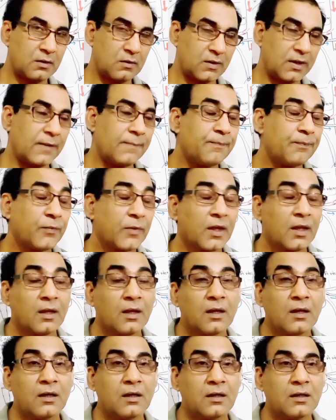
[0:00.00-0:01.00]
Okay,
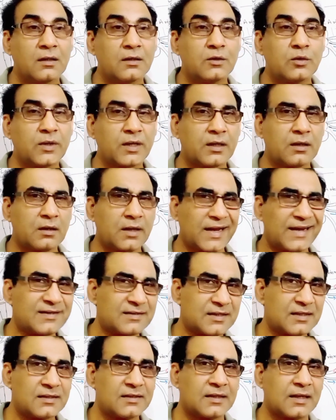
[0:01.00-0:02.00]
you can
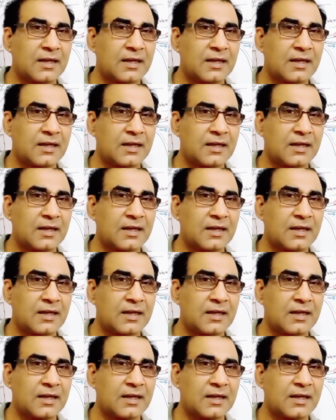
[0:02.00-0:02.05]
access